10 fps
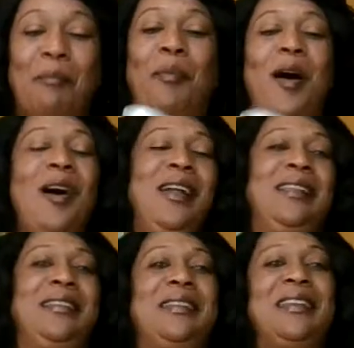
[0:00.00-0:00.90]

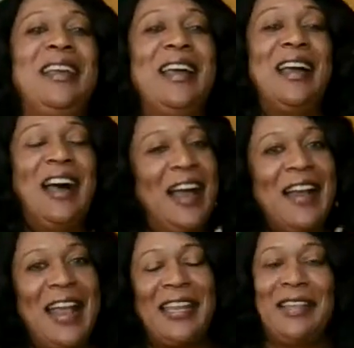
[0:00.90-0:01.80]
ball. All
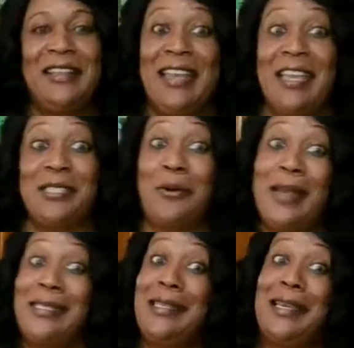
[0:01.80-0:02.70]
righty, next
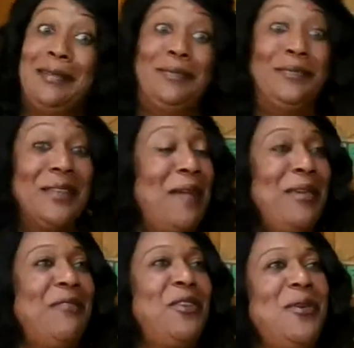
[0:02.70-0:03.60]
question. I'm
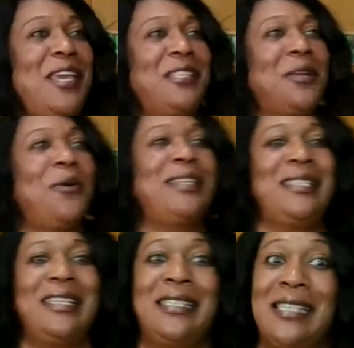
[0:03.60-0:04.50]
giving you easy
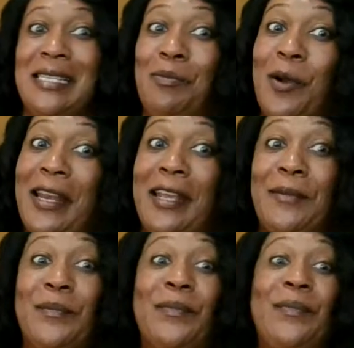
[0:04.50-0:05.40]
questions this morning.